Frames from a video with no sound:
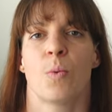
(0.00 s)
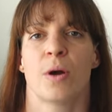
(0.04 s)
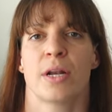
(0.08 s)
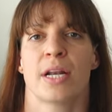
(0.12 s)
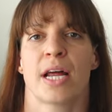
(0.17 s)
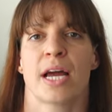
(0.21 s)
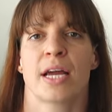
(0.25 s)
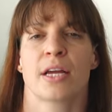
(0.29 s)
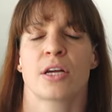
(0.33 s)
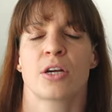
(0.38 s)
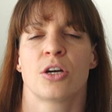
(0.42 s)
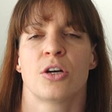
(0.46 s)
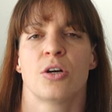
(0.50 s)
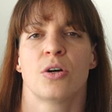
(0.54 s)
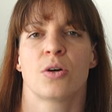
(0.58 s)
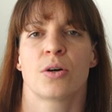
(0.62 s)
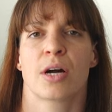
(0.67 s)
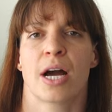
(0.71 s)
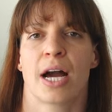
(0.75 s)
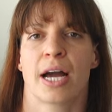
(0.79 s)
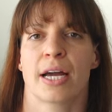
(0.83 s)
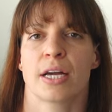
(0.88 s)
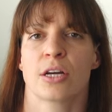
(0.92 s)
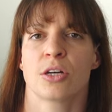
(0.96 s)
when I
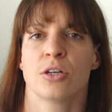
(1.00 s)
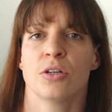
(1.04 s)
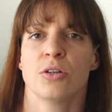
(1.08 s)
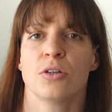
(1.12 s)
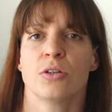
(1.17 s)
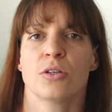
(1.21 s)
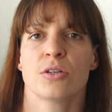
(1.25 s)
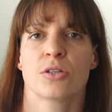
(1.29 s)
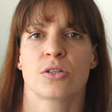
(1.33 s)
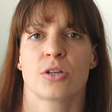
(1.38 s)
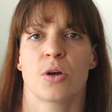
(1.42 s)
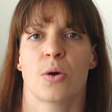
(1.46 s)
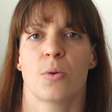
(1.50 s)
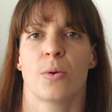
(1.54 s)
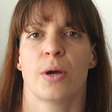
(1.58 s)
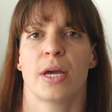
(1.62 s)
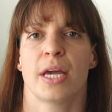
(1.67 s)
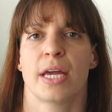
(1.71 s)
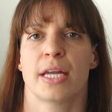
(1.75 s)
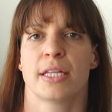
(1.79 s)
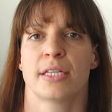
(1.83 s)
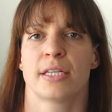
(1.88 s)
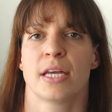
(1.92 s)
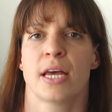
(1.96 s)
cook so
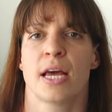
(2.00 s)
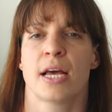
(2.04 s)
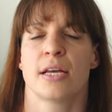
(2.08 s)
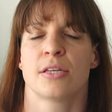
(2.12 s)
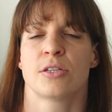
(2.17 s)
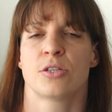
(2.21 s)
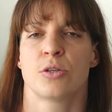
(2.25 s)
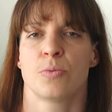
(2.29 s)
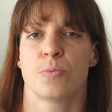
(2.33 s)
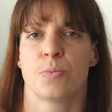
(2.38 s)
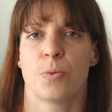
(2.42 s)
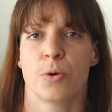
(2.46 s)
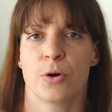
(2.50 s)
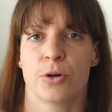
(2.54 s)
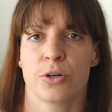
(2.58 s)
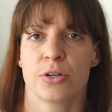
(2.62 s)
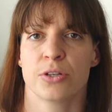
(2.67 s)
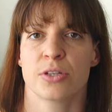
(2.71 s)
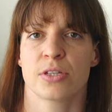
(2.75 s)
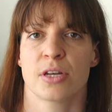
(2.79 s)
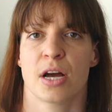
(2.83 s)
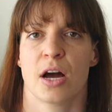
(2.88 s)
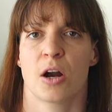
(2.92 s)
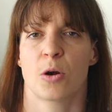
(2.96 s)
it
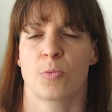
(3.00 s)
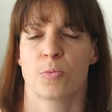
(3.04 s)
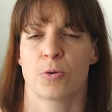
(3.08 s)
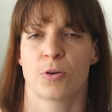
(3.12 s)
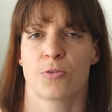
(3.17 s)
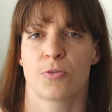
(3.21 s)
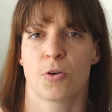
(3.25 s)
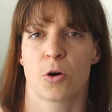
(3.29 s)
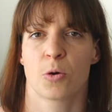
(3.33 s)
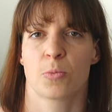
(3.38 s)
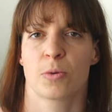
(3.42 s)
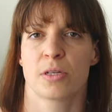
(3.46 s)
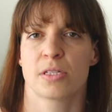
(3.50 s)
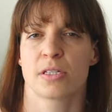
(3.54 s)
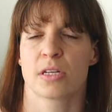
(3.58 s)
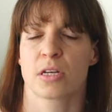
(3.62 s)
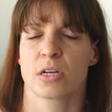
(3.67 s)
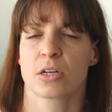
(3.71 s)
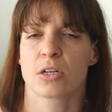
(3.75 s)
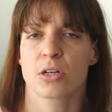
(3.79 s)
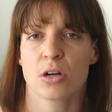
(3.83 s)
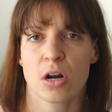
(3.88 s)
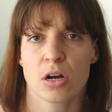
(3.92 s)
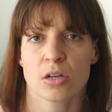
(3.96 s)
supports our performance
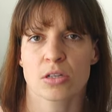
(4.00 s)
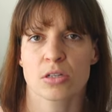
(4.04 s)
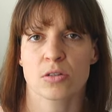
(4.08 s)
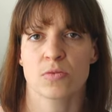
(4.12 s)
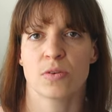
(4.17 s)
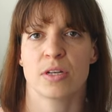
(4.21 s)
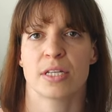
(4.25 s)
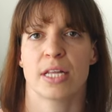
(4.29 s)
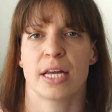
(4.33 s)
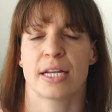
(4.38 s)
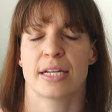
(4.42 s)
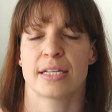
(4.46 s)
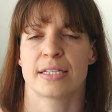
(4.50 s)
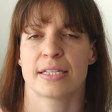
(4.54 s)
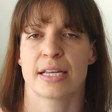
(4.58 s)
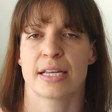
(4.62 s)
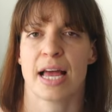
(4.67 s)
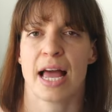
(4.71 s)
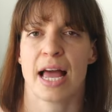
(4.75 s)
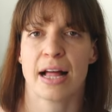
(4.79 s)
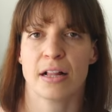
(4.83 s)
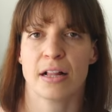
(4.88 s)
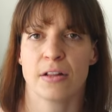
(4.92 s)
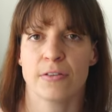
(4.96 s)
in CrossFit and it's
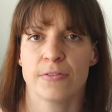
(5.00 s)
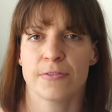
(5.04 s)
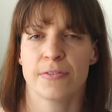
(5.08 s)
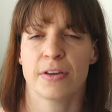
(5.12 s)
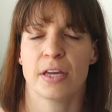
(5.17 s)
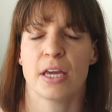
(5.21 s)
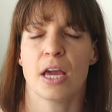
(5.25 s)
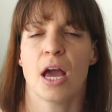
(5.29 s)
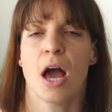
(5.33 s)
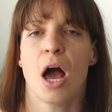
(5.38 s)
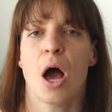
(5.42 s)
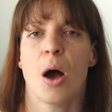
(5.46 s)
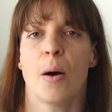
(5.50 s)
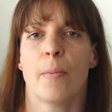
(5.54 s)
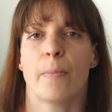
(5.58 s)
healthy,